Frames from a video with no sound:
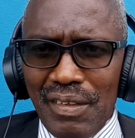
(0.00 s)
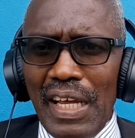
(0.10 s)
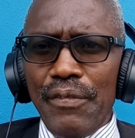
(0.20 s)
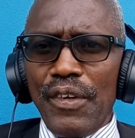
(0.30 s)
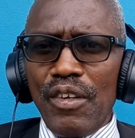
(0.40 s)

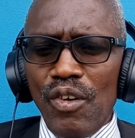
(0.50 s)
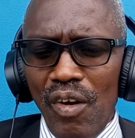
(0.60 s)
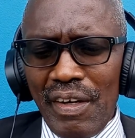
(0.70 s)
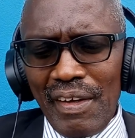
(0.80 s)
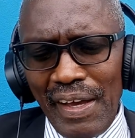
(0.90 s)
life
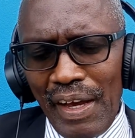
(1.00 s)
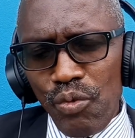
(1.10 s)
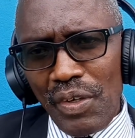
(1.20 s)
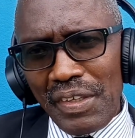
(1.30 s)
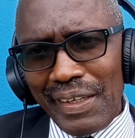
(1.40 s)
around and
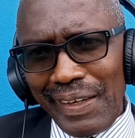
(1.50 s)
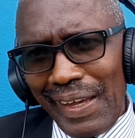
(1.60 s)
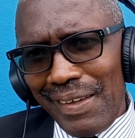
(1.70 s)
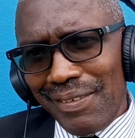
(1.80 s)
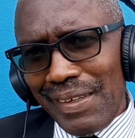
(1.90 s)
was an
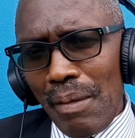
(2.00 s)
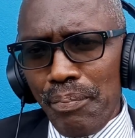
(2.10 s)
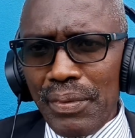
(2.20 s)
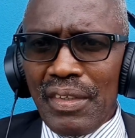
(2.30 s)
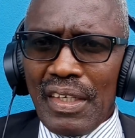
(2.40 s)

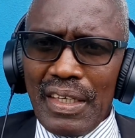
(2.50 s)
example